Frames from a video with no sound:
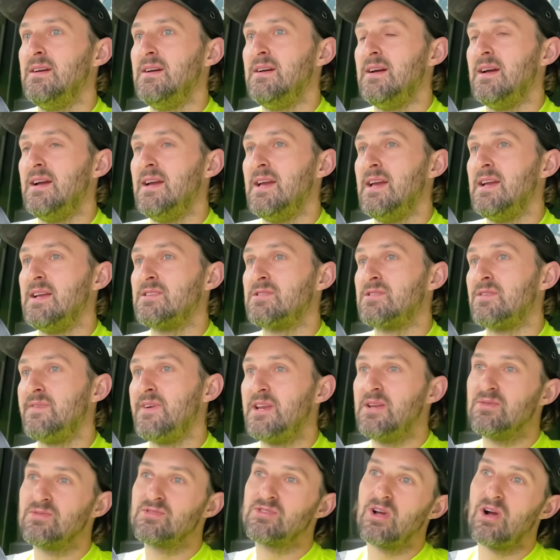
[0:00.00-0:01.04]
uh, so if
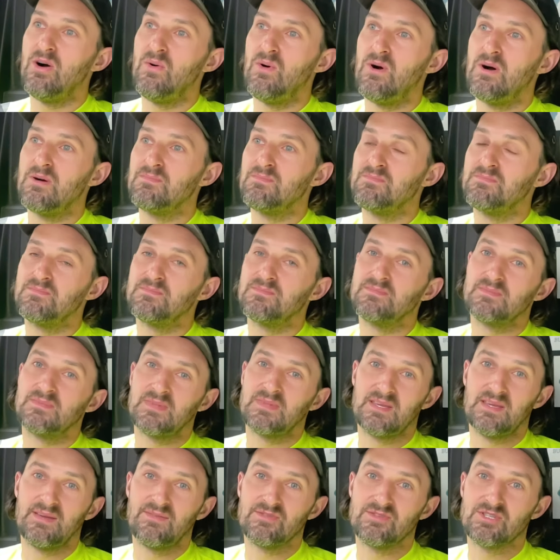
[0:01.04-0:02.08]
anyone's got one
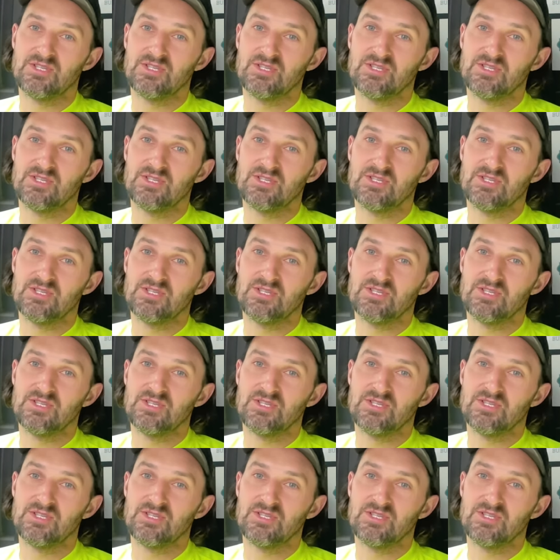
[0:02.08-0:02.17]
give us a